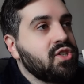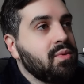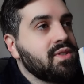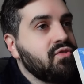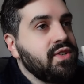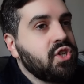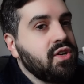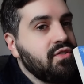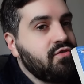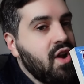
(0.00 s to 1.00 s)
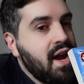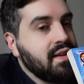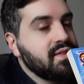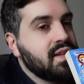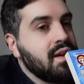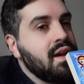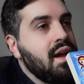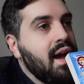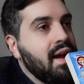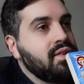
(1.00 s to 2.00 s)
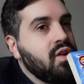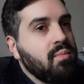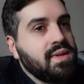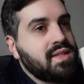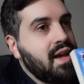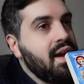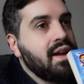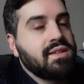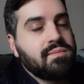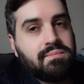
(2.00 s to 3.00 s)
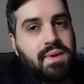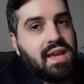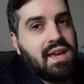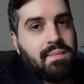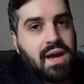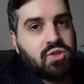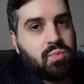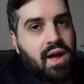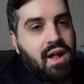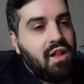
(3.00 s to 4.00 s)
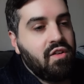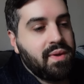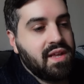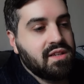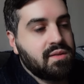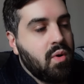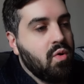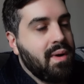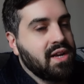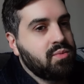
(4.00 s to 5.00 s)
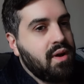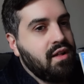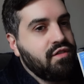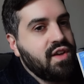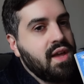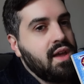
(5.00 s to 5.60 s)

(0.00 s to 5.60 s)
She wants to rejoin her friends. And Nami said, be here by 12, be at this port by 12,